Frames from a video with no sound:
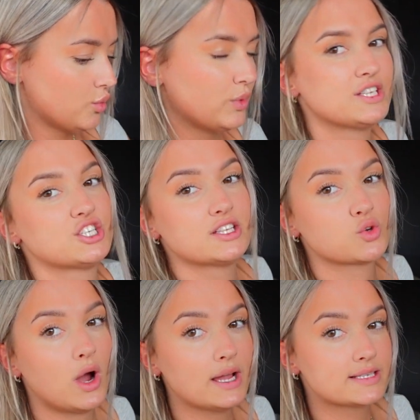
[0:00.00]
which is
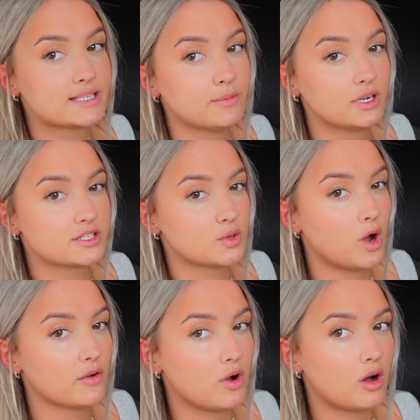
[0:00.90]
quite similar to
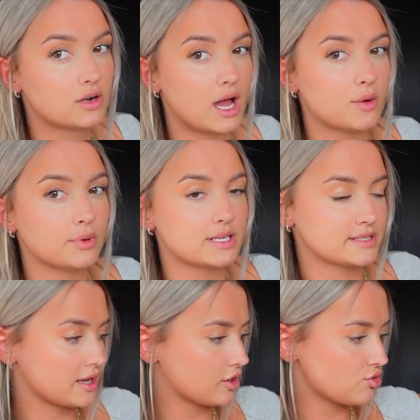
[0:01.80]
what I've got on now, but it's
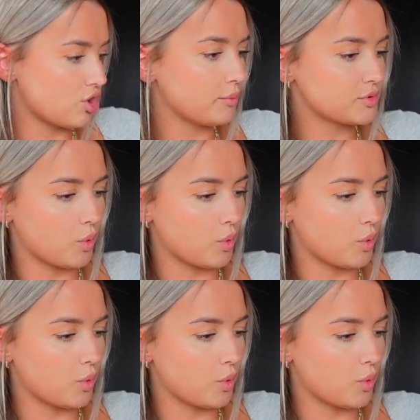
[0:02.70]
like a cropped